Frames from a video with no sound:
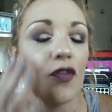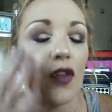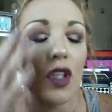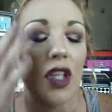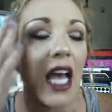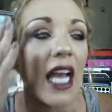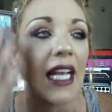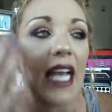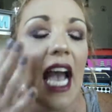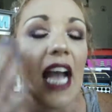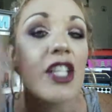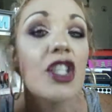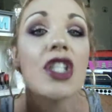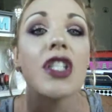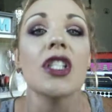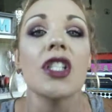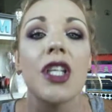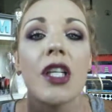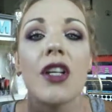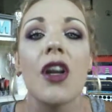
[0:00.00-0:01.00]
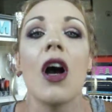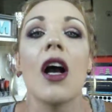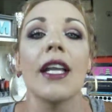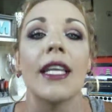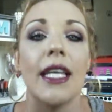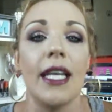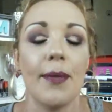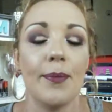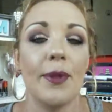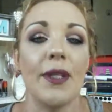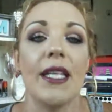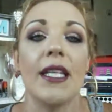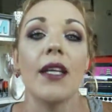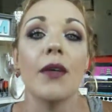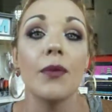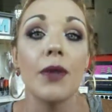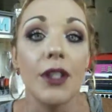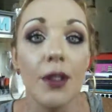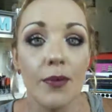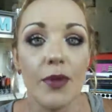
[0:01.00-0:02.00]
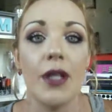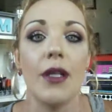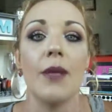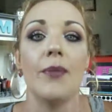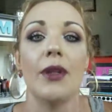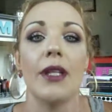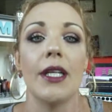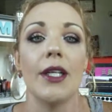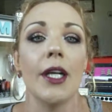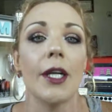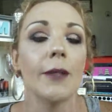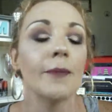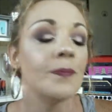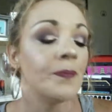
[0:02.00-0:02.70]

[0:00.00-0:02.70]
Like, I just cannot get it blended with a beauty blender.